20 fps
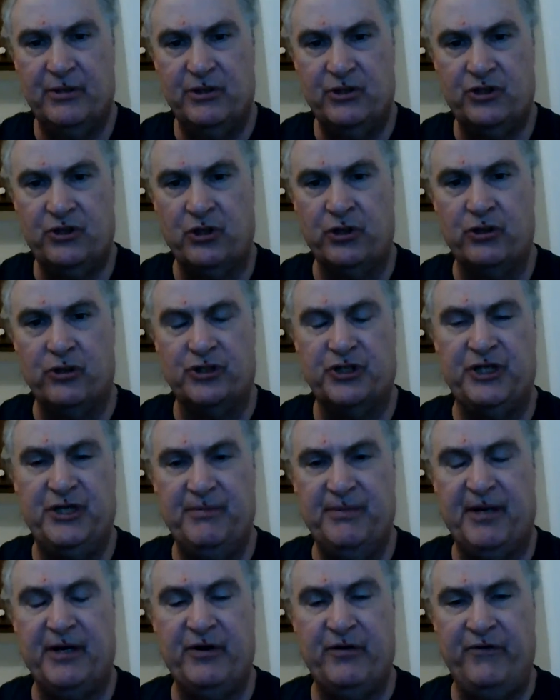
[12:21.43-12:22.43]
so you'll see
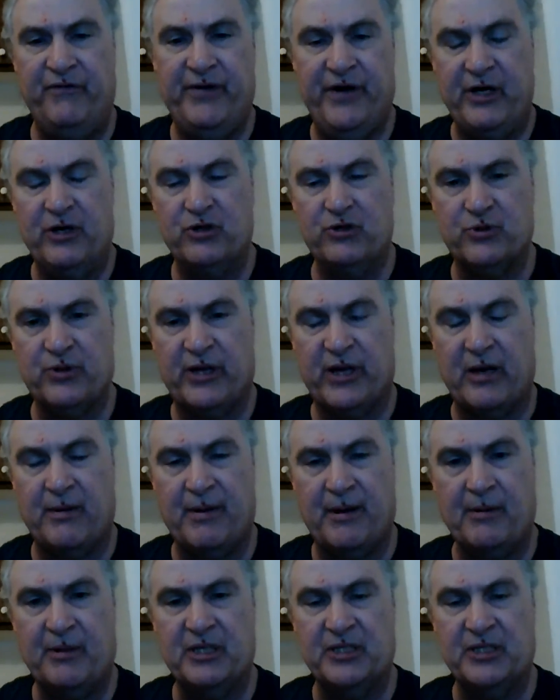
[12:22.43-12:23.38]
my new videos when they come out.